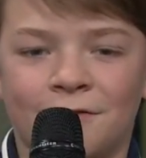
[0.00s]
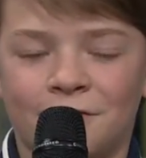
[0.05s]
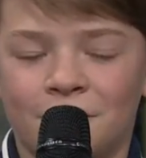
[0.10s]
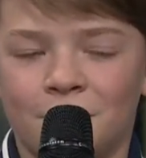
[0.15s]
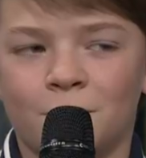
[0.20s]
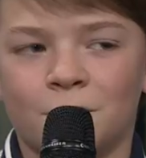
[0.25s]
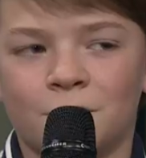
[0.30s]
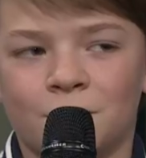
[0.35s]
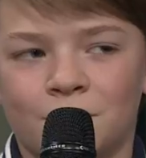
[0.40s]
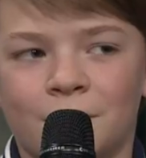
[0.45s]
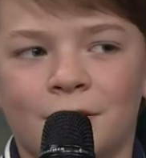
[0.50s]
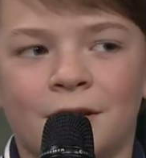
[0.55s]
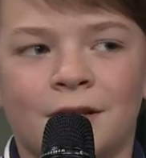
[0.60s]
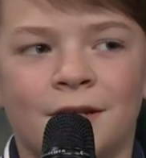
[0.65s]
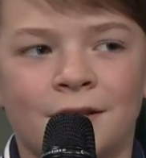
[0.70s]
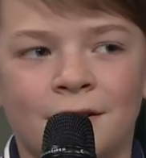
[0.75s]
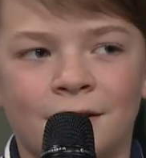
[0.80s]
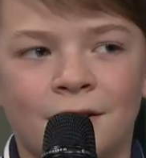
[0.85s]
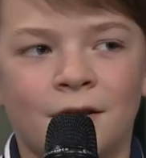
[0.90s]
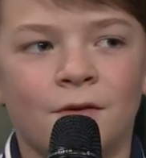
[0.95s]
film was
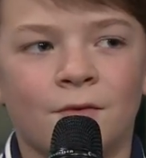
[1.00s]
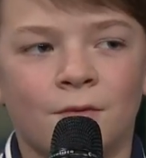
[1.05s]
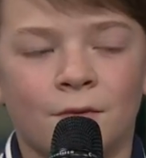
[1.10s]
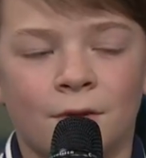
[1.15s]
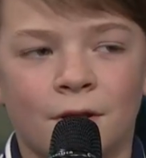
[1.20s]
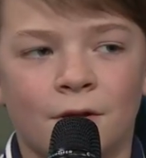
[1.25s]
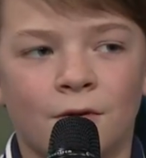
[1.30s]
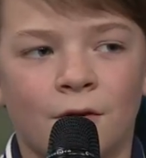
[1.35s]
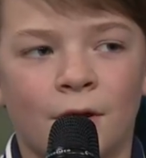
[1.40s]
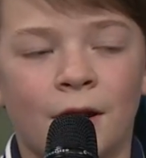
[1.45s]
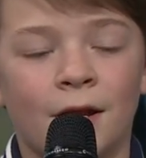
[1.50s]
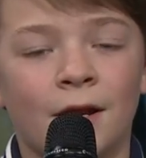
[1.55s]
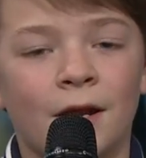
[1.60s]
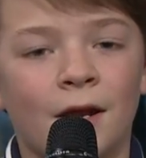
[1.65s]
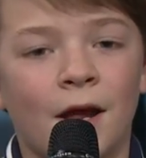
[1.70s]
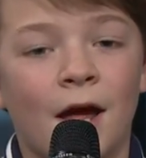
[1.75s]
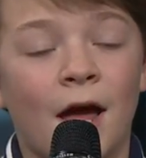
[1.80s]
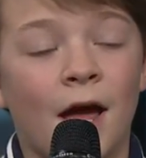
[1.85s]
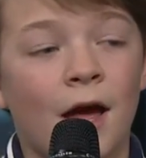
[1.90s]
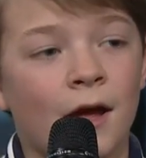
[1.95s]
really, really great. Yeah.